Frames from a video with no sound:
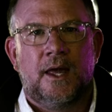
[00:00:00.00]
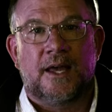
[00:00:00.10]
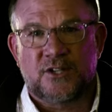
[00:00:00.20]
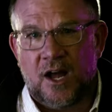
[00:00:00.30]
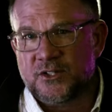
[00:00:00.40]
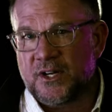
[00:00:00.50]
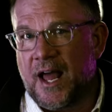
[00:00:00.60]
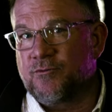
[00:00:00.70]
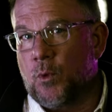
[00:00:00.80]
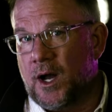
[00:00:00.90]
As Knox and
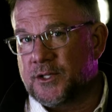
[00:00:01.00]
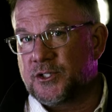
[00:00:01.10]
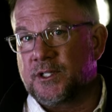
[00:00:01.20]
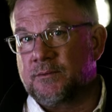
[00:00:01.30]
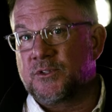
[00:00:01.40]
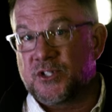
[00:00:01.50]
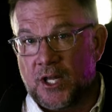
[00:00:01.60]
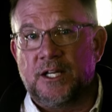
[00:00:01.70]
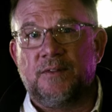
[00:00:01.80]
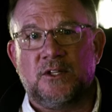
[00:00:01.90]
I have watched and
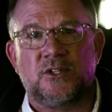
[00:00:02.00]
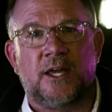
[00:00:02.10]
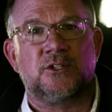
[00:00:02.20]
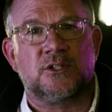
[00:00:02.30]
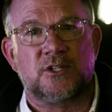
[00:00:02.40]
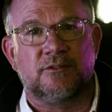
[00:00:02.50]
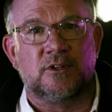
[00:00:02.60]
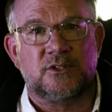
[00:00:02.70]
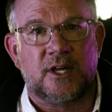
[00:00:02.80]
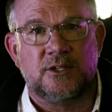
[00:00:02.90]
studied these ancient
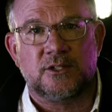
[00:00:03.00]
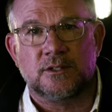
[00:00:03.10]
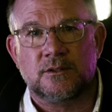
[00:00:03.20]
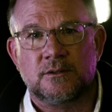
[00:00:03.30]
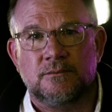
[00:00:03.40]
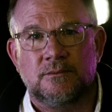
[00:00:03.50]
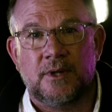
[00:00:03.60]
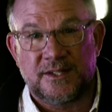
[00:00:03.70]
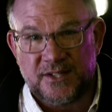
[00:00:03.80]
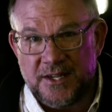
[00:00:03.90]
civilizations,
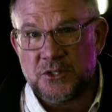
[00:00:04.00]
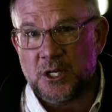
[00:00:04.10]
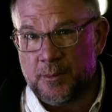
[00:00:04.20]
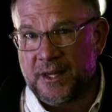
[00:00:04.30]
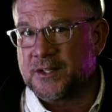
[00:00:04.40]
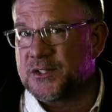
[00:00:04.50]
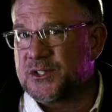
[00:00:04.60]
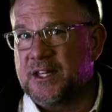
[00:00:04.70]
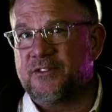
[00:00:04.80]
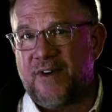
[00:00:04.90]
it's easy to begin to
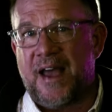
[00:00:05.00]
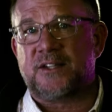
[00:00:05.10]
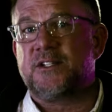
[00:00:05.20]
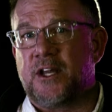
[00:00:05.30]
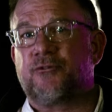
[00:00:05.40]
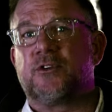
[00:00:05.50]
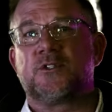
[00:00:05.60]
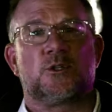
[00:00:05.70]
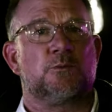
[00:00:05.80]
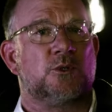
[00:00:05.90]
see the vast
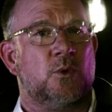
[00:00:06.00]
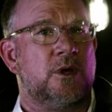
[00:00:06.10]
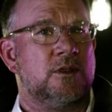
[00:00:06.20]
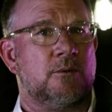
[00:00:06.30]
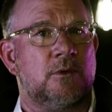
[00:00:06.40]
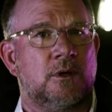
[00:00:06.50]
differences between them.